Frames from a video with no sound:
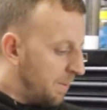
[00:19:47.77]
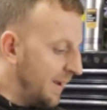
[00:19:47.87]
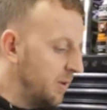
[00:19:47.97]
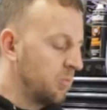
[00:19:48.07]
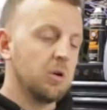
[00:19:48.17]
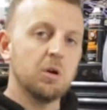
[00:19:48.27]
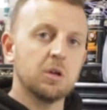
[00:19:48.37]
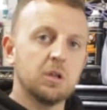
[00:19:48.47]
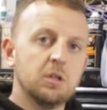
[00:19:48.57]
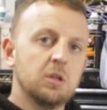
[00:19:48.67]

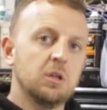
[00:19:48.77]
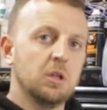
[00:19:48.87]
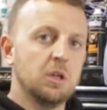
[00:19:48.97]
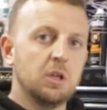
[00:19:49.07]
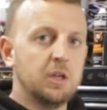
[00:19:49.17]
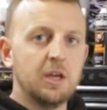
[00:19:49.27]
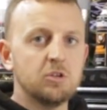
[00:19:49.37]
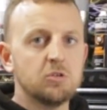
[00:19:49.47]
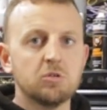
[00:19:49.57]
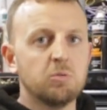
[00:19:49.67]
paintwork, and it
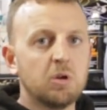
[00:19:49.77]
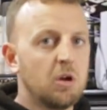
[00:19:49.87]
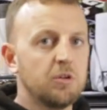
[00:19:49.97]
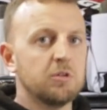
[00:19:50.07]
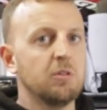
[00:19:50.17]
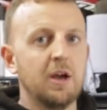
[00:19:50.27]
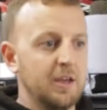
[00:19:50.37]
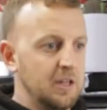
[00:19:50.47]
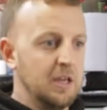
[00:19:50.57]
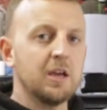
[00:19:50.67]
ain't just, we can't do
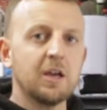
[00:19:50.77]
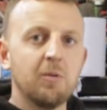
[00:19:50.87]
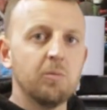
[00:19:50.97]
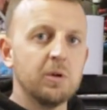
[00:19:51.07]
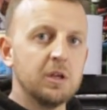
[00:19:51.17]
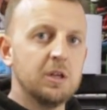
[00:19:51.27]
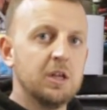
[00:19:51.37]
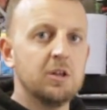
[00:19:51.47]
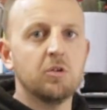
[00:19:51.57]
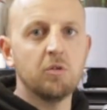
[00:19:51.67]
that in here, can we? You
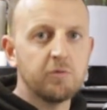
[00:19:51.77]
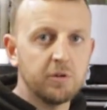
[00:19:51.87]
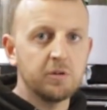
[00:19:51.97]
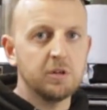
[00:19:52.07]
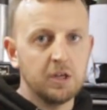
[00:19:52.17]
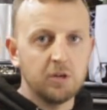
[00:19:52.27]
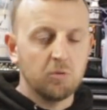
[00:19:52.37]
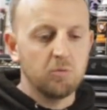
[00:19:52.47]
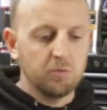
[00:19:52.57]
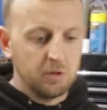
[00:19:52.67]
need an oven, you need
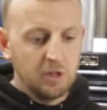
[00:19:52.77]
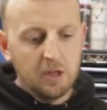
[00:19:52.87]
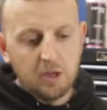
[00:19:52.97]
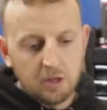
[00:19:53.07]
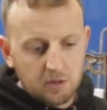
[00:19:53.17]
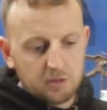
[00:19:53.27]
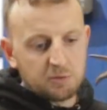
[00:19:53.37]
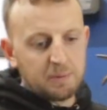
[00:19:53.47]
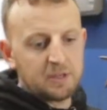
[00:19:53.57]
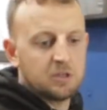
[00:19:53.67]
all the
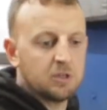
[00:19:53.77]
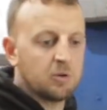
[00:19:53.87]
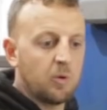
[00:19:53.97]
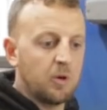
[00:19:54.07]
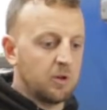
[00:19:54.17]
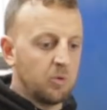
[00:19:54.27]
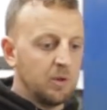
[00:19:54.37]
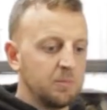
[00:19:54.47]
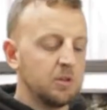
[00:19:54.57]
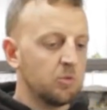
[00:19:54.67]
specialist
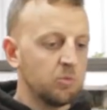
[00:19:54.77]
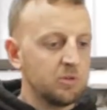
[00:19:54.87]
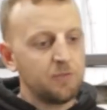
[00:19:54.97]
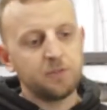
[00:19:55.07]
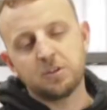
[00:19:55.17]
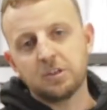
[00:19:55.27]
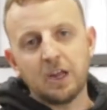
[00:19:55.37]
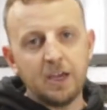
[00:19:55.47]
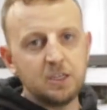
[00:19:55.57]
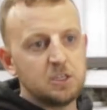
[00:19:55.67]
equipment, there's all different
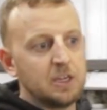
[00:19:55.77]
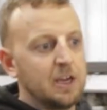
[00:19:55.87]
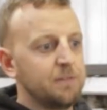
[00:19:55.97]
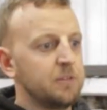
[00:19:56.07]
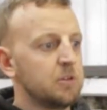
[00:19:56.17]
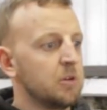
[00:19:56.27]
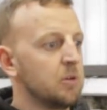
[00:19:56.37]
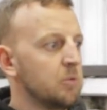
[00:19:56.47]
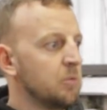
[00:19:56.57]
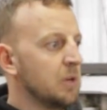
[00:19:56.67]
stages you have to
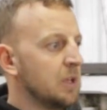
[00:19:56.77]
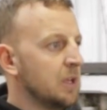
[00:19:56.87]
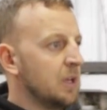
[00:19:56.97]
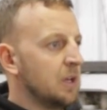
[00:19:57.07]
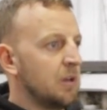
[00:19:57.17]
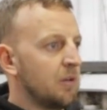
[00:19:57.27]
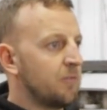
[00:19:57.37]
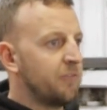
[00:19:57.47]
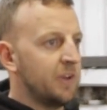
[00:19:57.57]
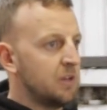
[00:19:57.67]
do. Like
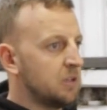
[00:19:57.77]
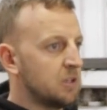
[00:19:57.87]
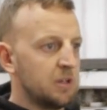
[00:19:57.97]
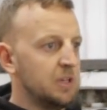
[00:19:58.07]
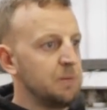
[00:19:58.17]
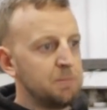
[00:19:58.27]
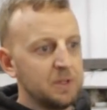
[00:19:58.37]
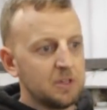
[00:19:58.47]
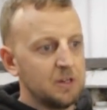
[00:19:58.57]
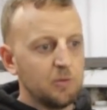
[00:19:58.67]
filler, it's going to need
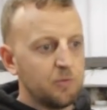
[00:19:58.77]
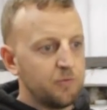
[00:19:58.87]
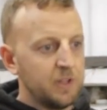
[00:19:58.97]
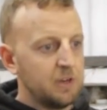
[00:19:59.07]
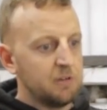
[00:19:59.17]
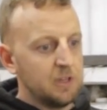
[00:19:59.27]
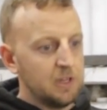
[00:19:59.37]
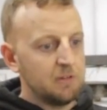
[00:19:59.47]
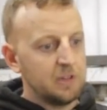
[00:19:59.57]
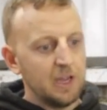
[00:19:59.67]
bits of little filler
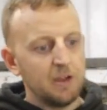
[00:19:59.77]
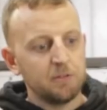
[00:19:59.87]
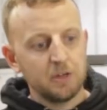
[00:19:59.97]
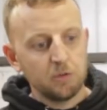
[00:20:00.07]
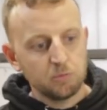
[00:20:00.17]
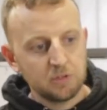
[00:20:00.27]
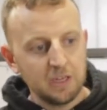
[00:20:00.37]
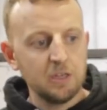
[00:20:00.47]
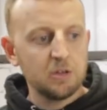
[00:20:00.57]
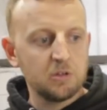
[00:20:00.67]
here and there on the little
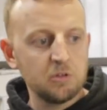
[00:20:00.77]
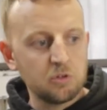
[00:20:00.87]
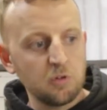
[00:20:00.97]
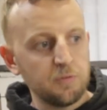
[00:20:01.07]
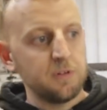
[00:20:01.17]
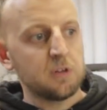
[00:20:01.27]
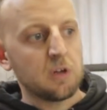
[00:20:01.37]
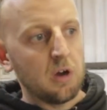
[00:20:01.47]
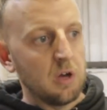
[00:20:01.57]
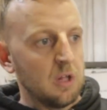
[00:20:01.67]
dinks and stuff it's
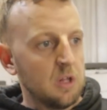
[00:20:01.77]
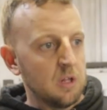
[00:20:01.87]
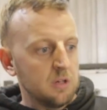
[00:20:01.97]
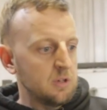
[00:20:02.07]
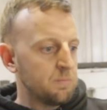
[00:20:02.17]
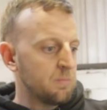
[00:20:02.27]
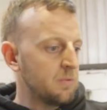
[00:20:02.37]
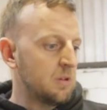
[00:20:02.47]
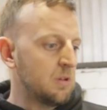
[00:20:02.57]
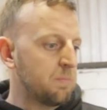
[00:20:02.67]
got.
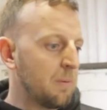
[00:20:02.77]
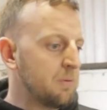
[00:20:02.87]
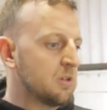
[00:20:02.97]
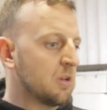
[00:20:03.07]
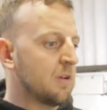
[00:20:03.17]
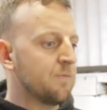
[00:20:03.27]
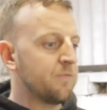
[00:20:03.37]
There's probably certain